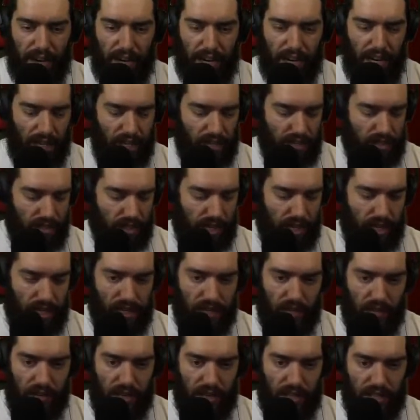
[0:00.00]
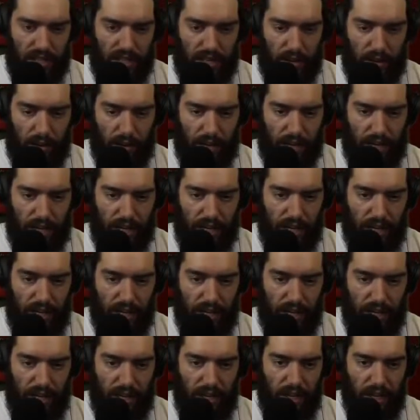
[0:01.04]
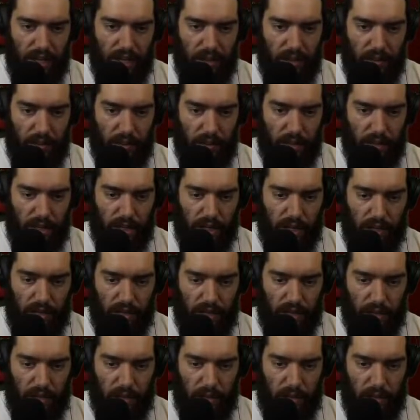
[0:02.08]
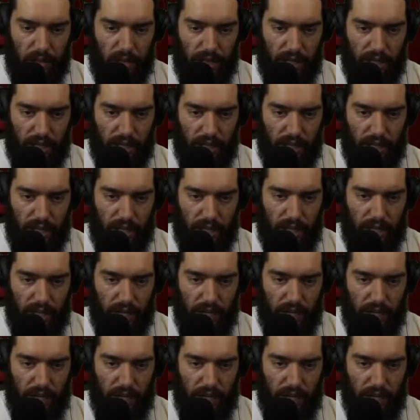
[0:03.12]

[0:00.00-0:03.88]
and I just said, you know what, to hell with it. We're going to do it this way instead.